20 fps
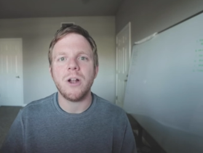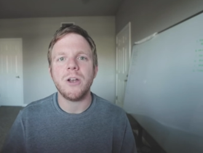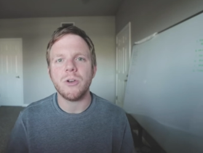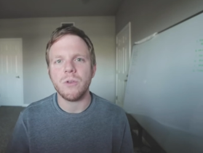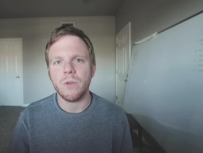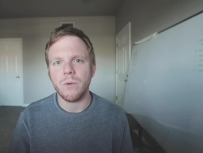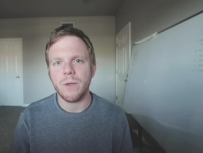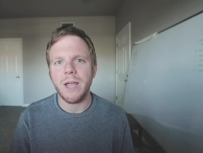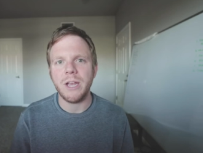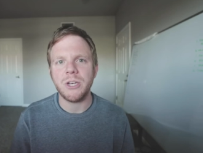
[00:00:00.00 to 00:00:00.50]
on
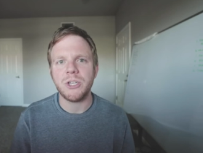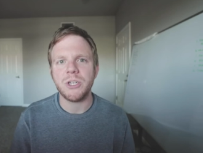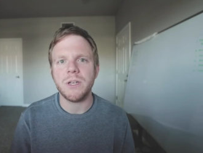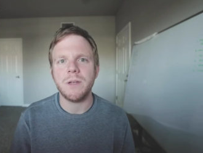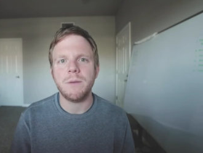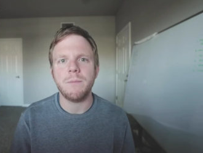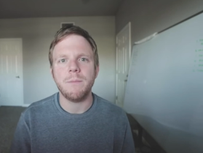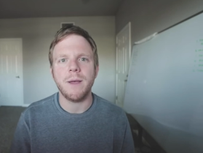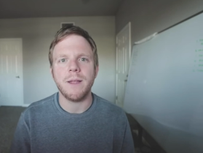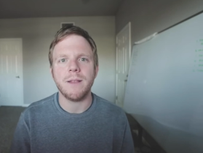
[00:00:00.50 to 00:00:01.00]
your
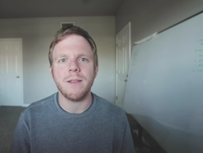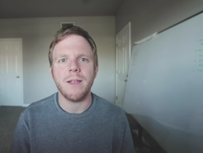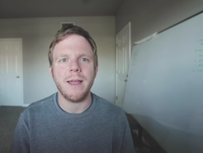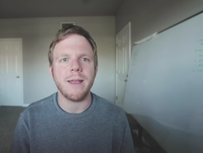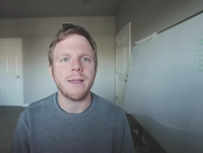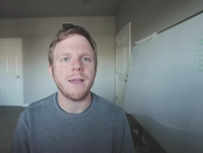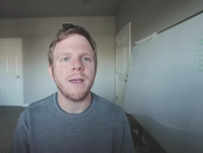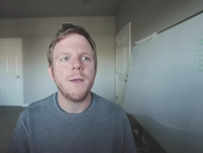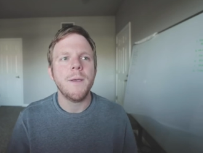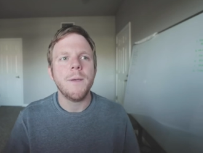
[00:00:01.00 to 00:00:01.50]
location, but
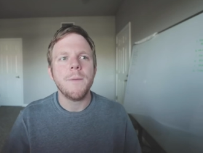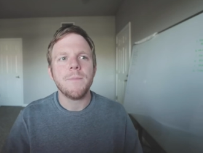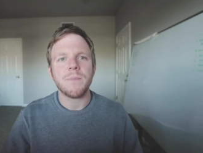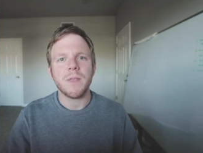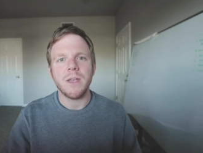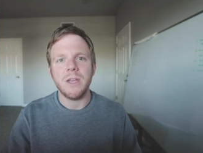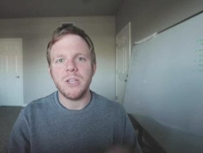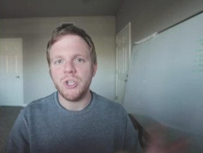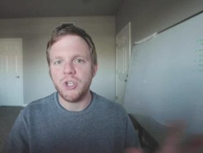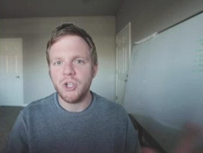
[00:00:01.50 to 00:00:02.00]
like,
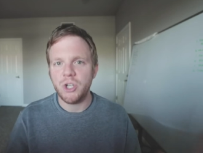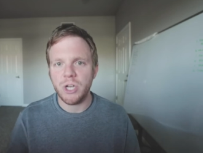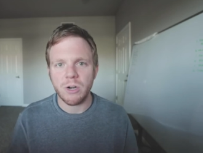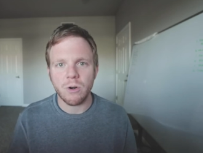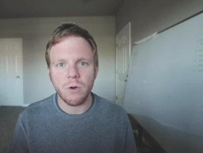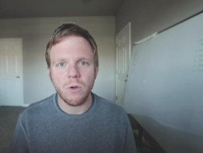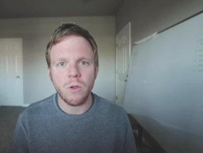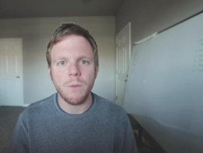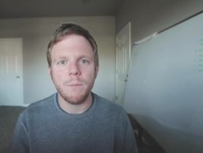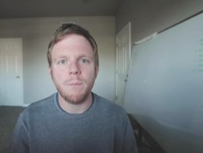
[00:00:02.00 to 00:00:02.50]

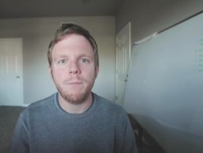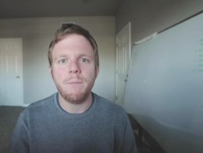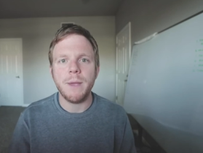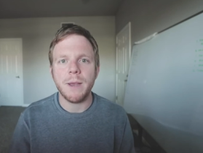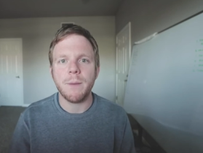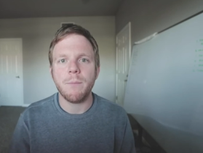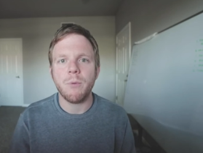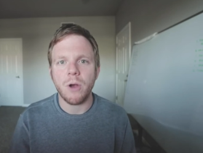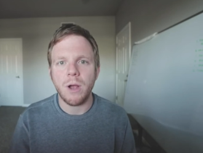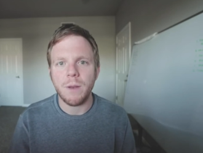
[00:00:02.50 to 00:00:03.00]
general
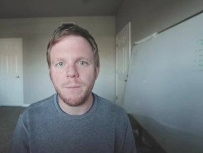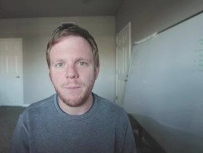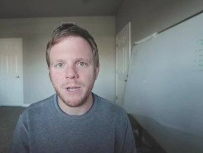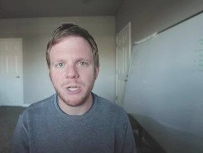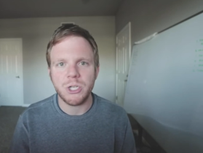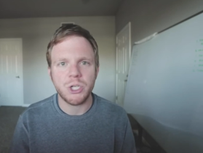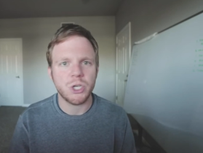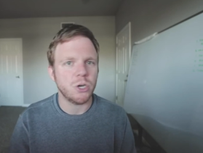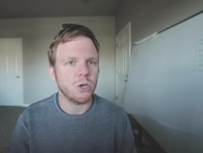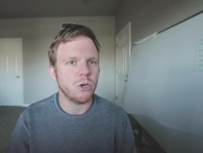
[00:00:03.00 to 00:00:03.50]
big broad
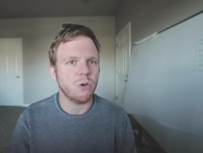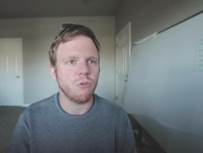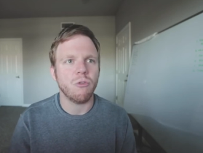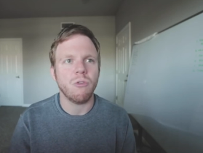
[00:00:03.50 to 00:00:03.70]
picture,